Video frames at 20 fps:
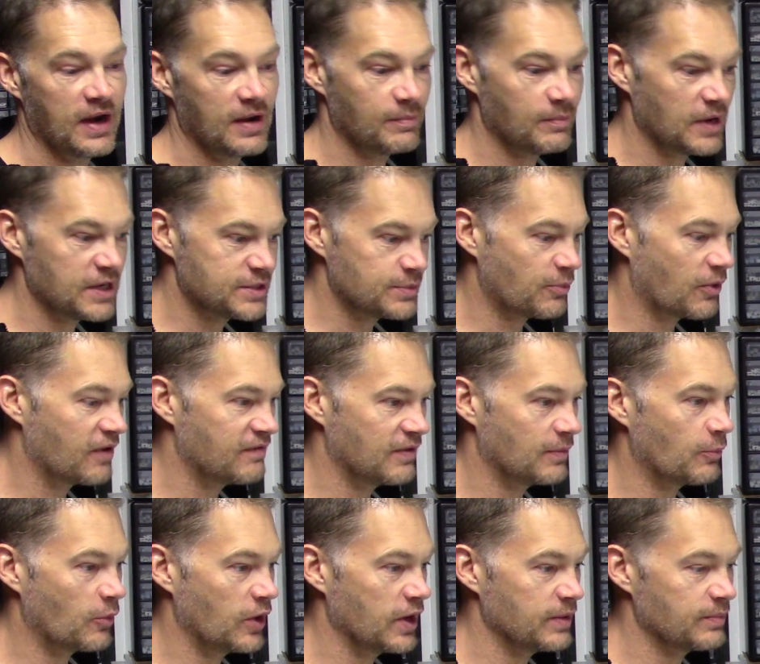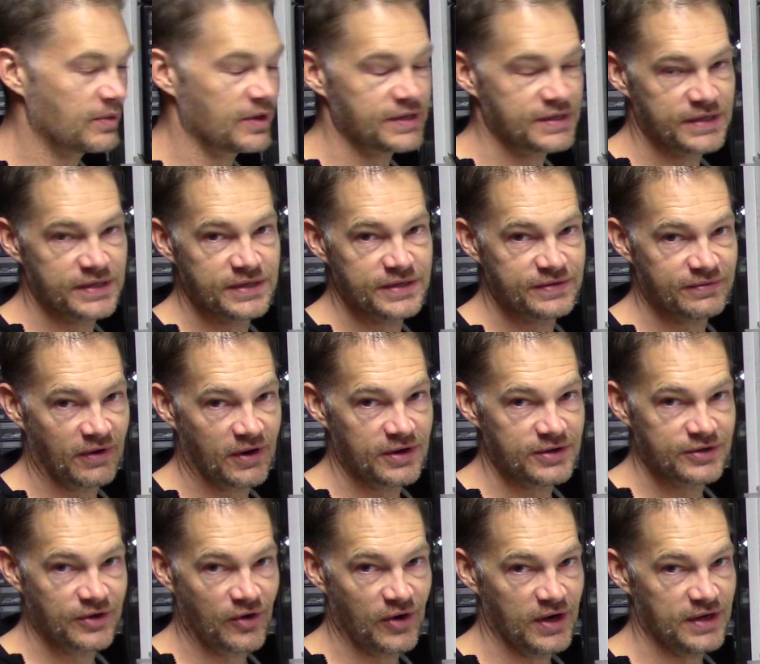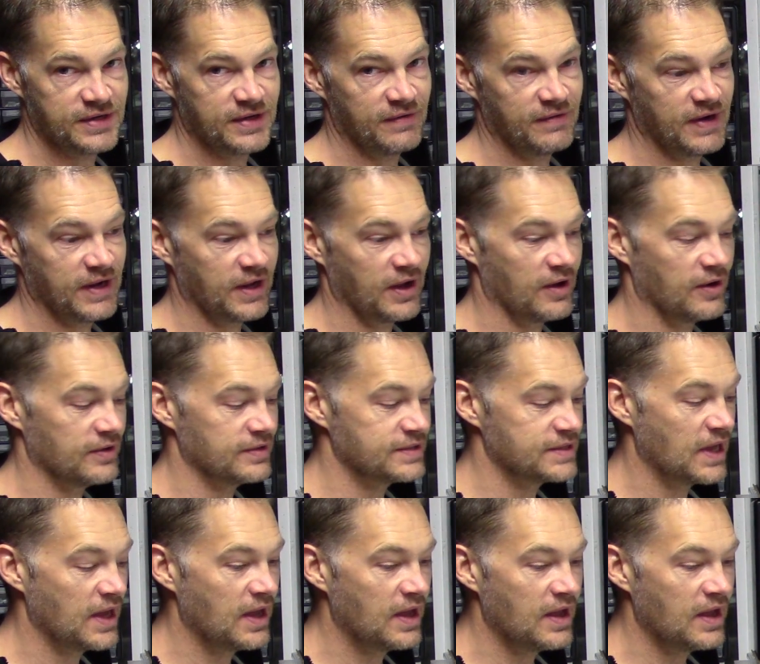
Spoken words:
I'm much more of a morning person as far as creativity goes.